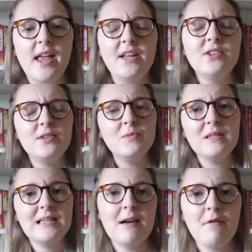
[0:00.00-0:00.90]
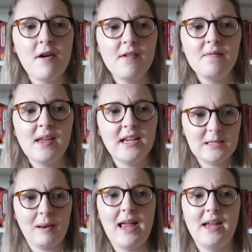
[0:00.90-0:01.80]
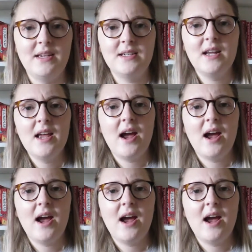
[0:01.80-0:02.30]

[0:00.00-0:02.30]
It just was never explained,